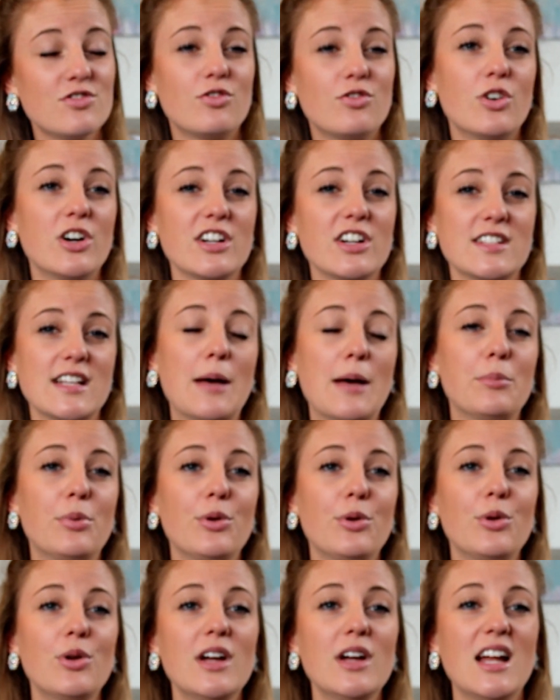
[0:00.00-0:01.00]
For
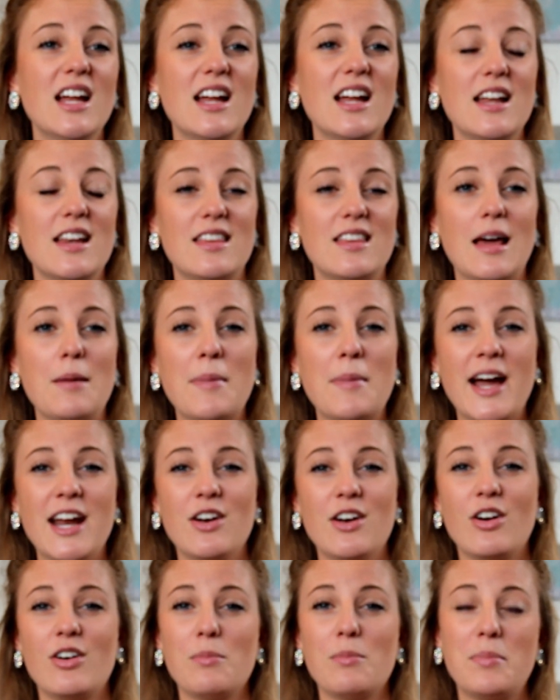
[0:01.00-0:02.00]
example, they
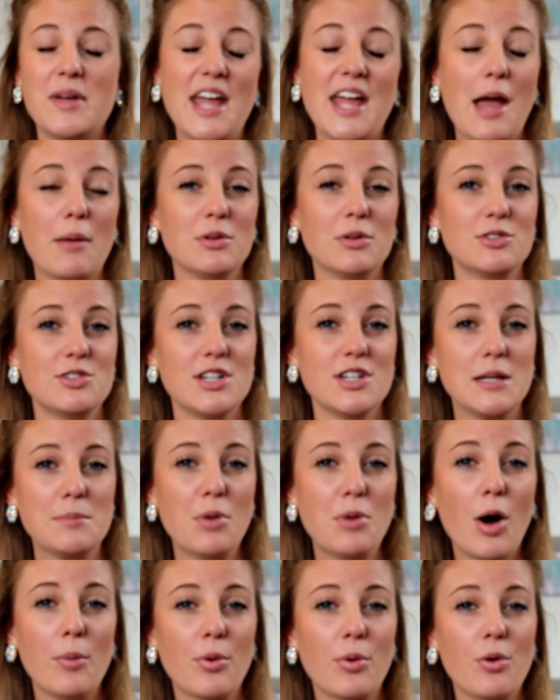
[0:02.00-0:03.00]
might not be able to
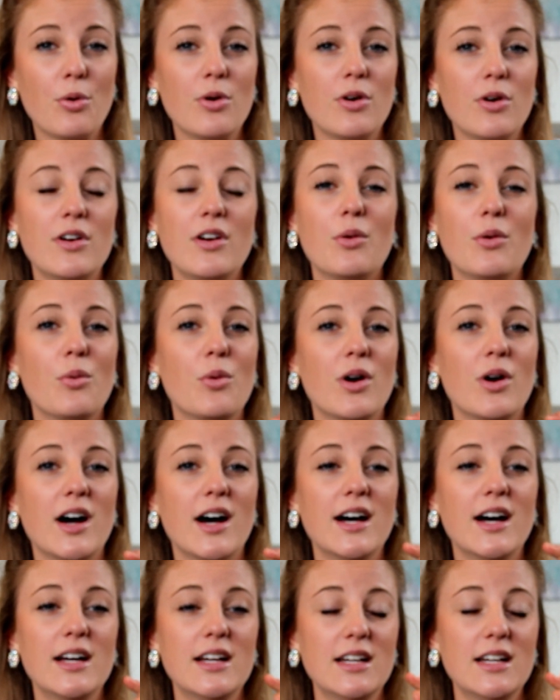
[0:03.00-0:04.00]
eat popcorn
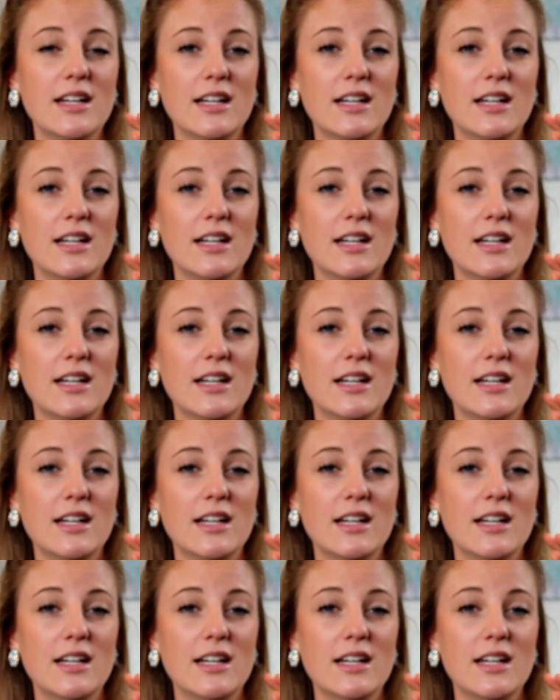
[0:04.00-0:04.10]
or